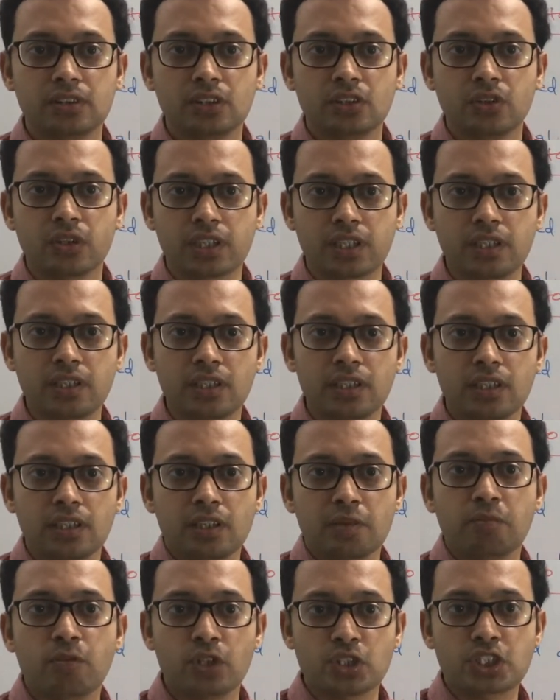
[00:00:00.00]
Okay,
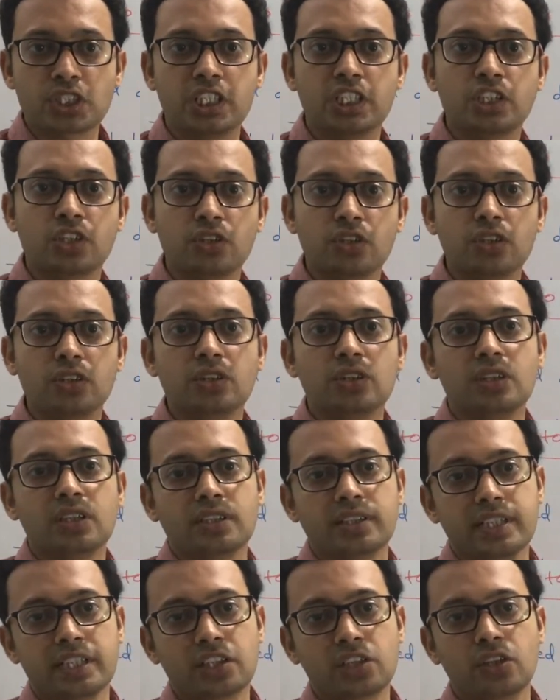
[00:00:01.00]
mosquito
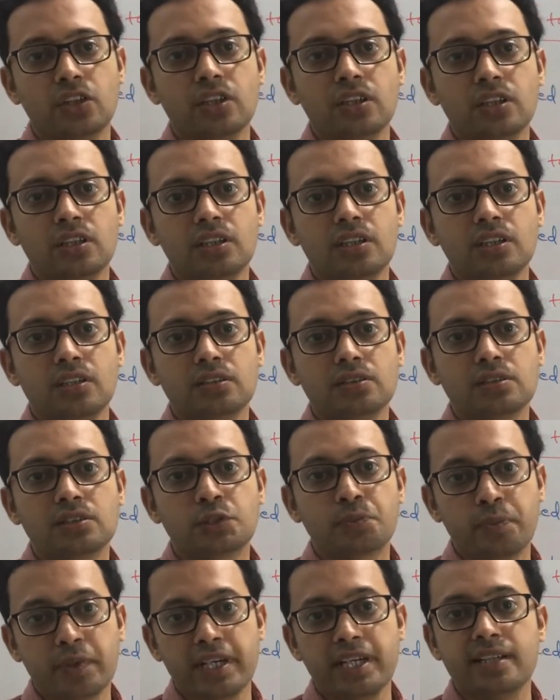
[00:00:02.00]
that
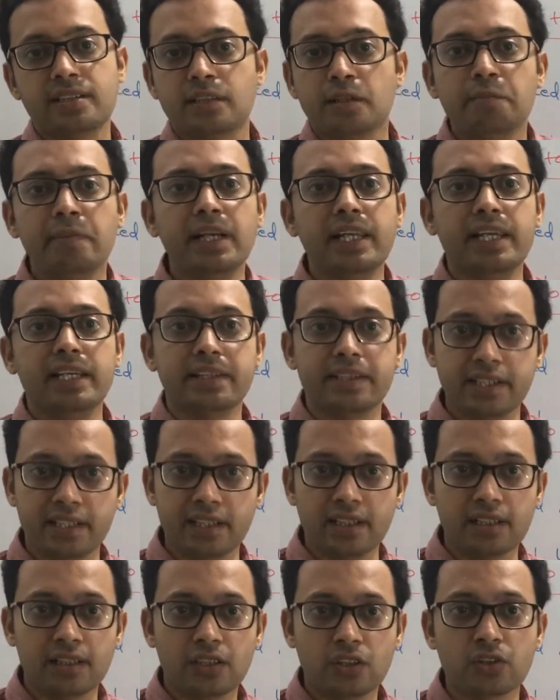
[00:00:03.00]
spread the malaria
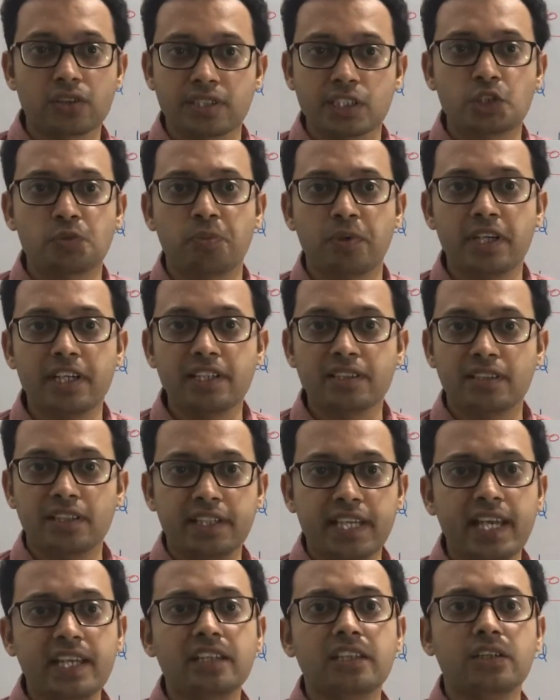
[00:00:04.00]
or they spread the
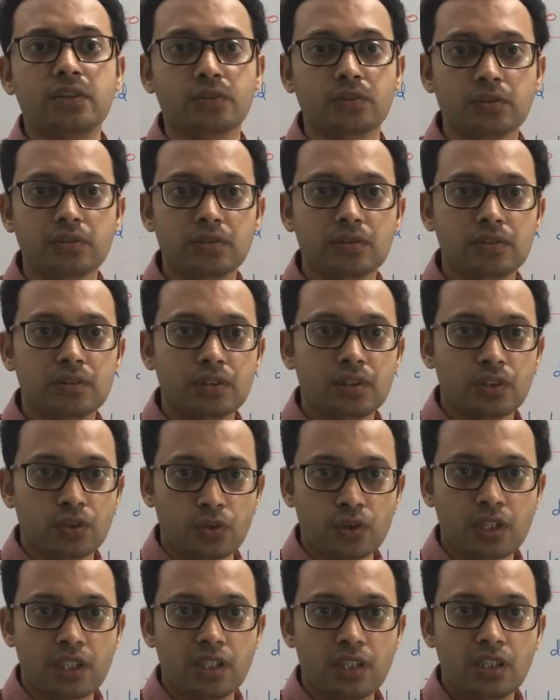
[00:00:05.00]
dengue.
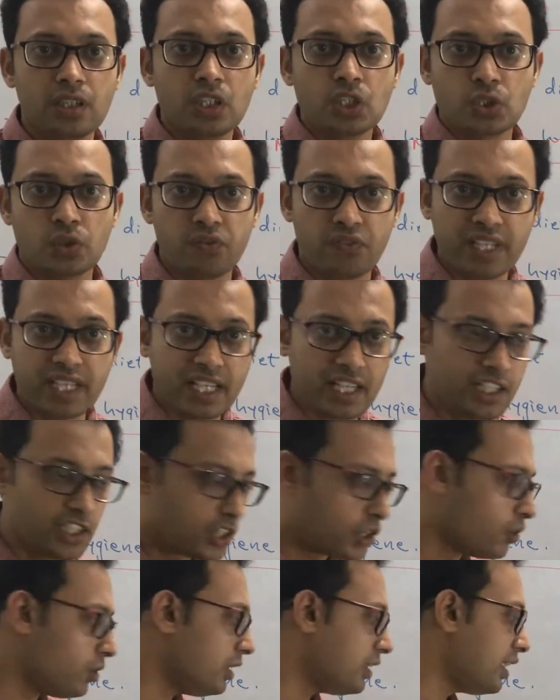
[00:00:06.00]
Okay, so we
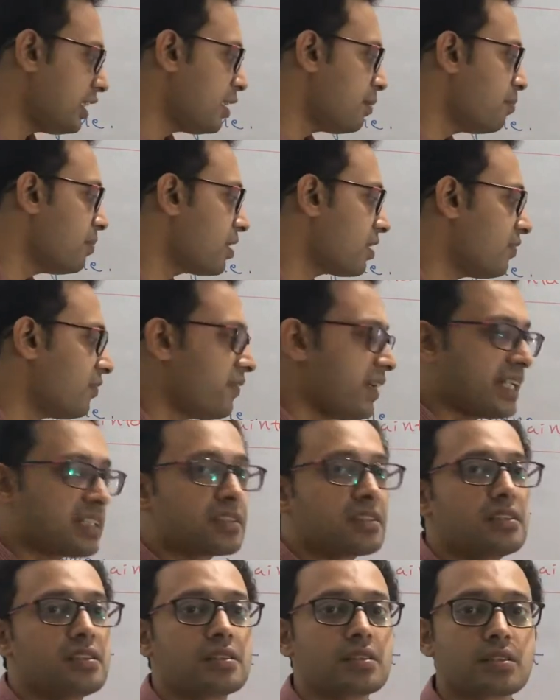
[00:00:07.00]
control the number of
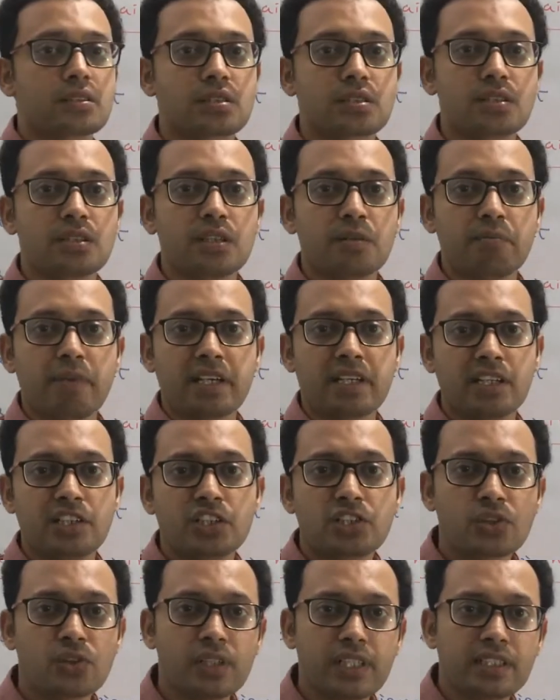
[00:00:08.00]
vectors. By
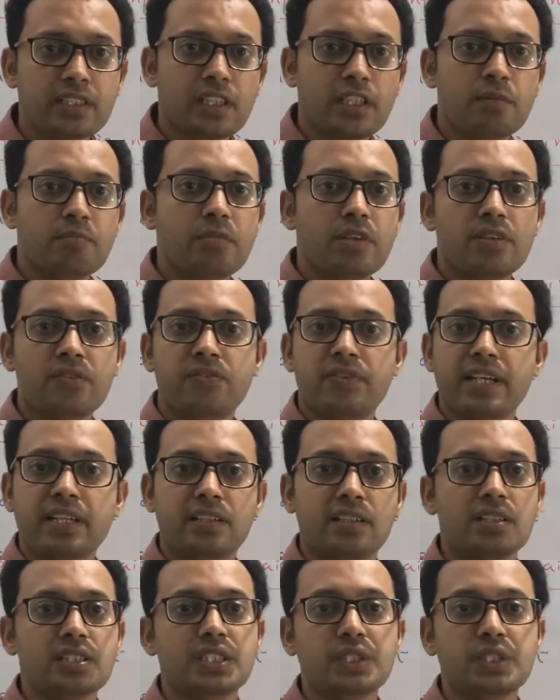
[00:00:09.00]
controlling the number of vectors,